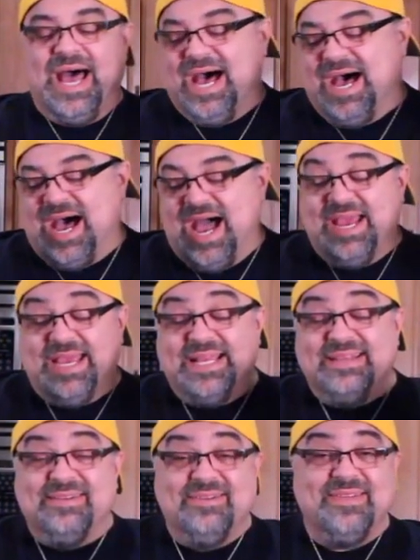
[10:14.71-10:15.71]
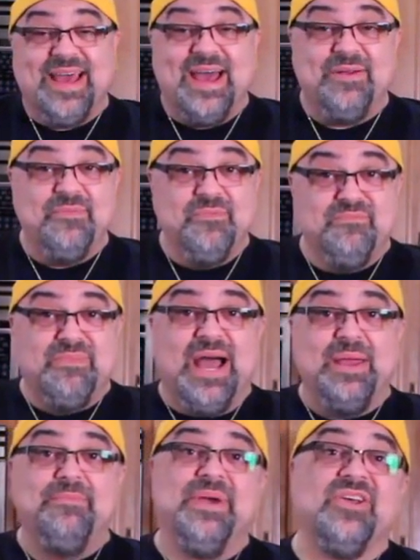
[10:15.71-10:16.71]
Uh, I consider that
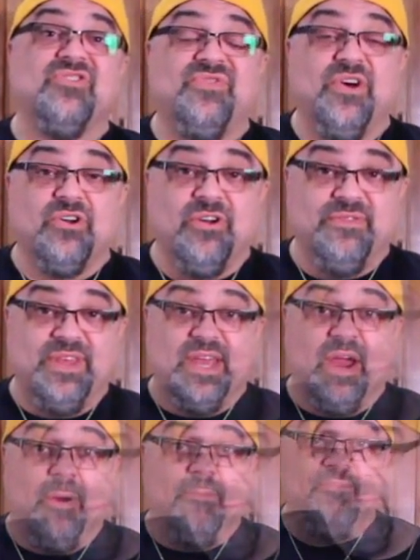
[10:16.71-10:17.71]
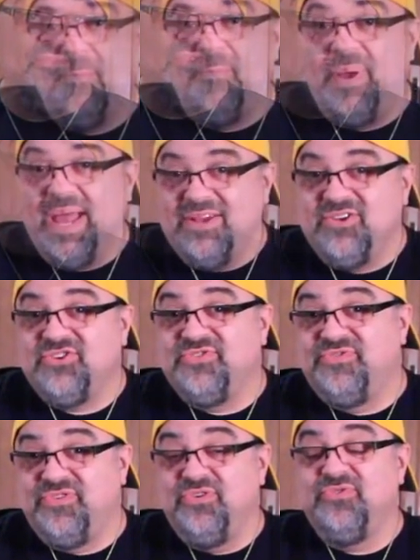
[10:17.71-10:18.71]
my biggest failure of the year. Best
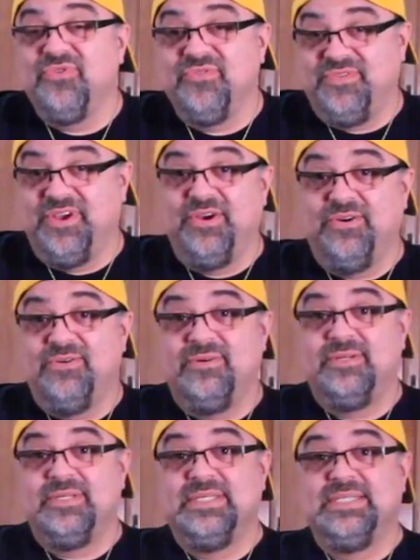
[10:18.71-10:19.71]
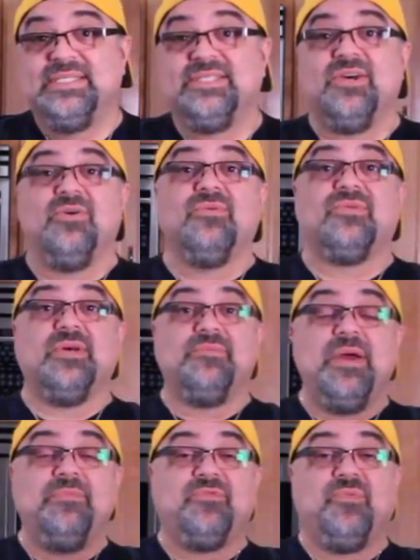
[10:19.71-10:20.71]
food review. So
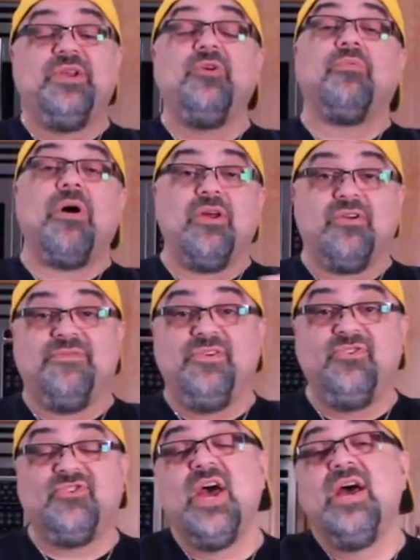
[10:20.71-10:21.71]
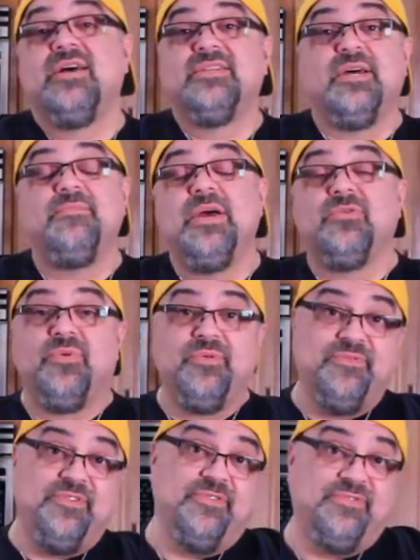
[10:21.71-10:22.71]
sometimes we do product reviews, sometimes we
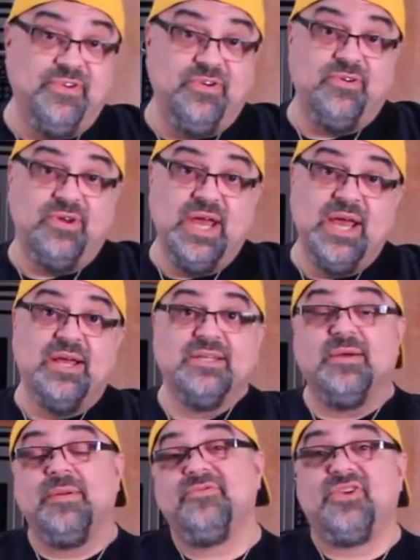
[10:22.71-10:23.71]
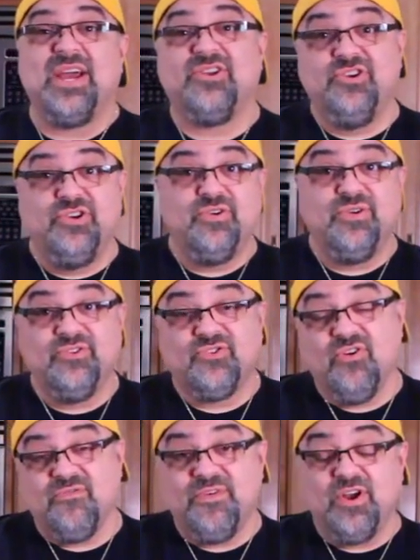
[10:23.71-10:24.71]
review food, sometimes Jack Jr. and his
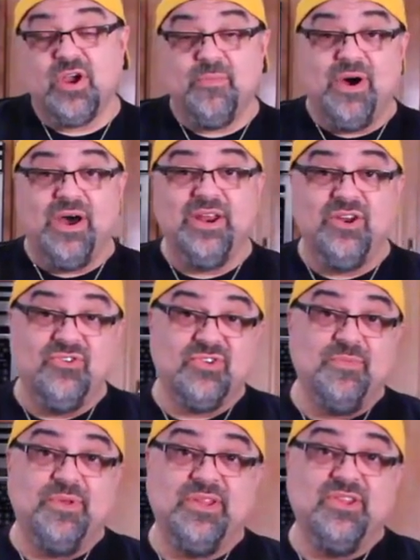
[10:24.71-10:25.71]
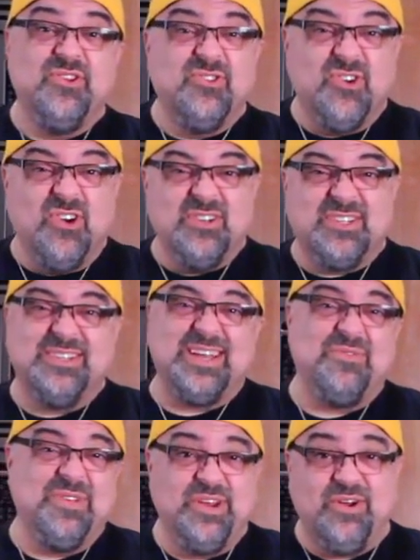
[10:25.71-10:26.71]
girlfriend will come on and do some of the desserts because
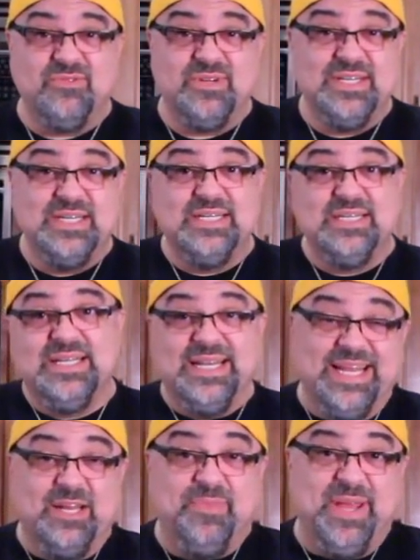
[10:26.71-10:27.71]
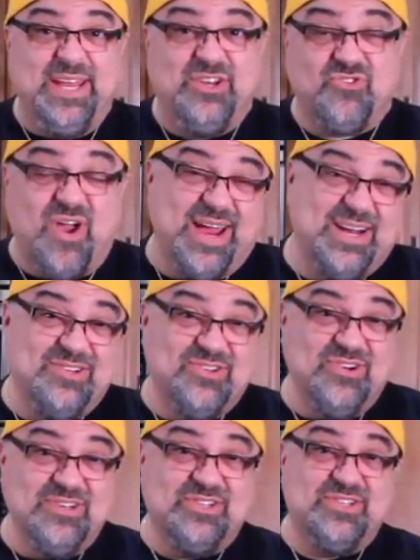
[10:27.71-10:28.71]
I really don't need to be trying
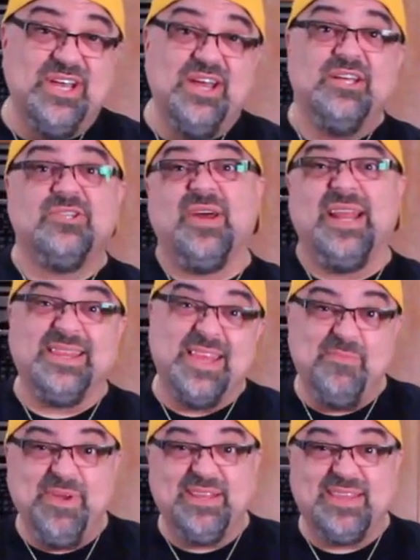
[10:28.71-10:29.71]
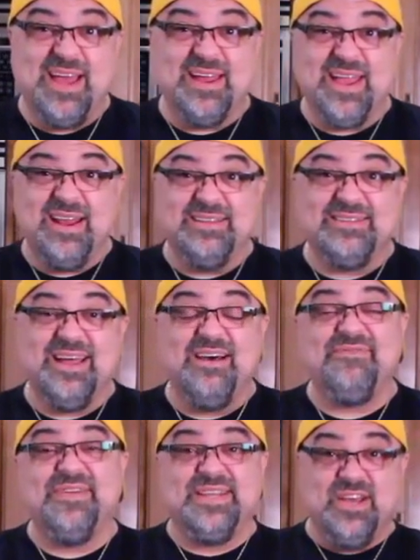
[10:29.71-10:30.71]
desserts. So I let them eat that kind of
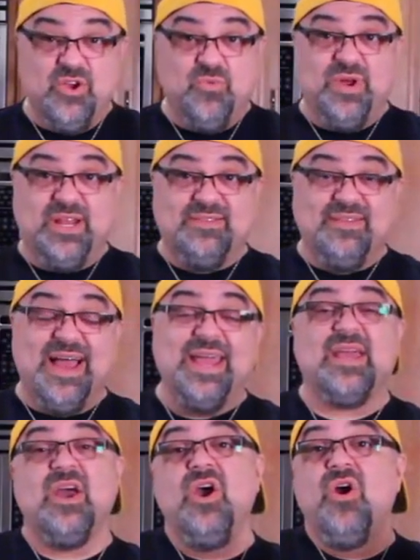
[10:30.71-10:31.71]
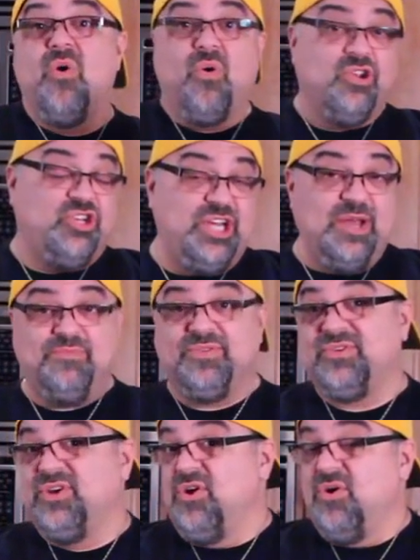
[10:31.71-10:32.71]
stuff and tell you what it's like, or
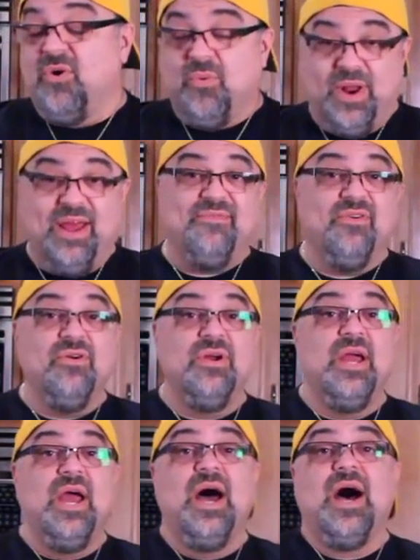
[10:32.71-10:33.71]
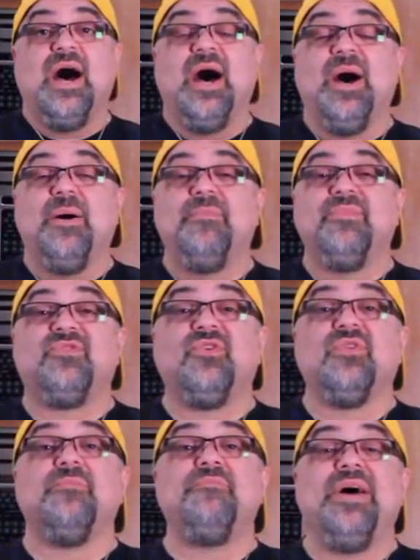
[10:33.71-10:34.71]
chips, or whatever. Um,
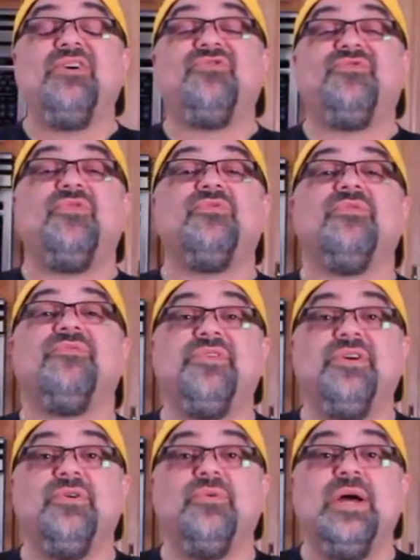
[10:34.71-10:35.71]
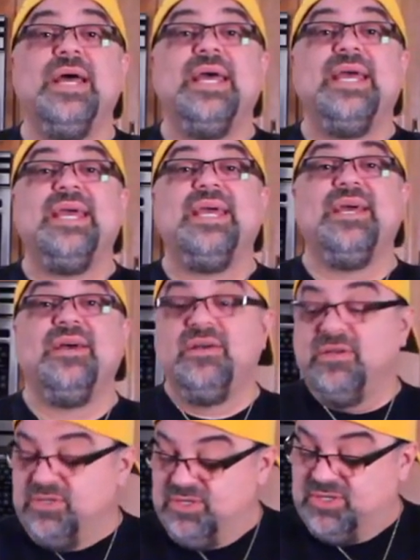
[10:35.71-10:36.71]
so the best food review
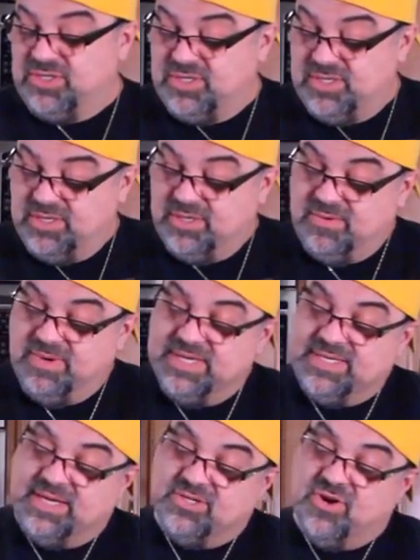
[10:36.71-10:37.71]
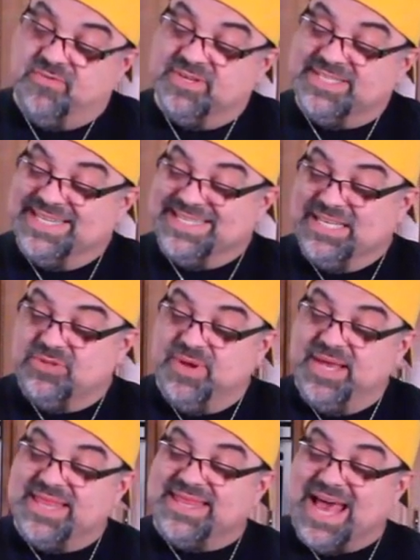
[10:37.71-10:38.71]
is what is it? It's over
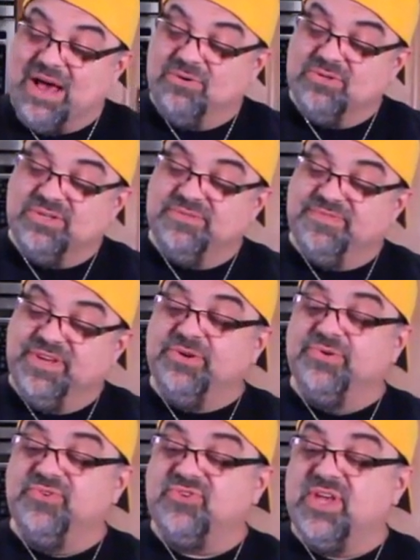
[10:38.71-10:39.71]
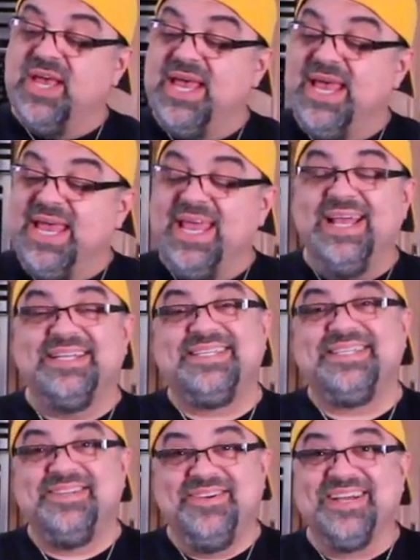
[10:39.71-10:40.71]
63,000 views.
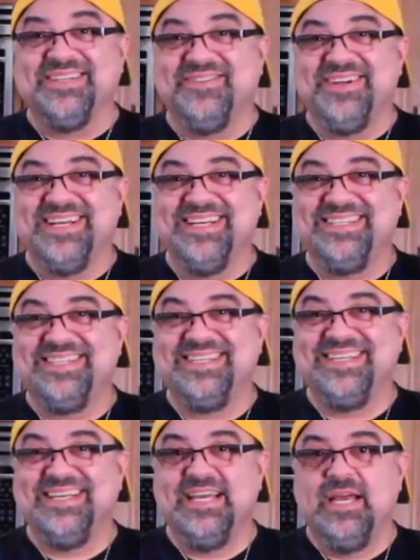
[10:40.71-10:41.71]
It's you guys know what it is?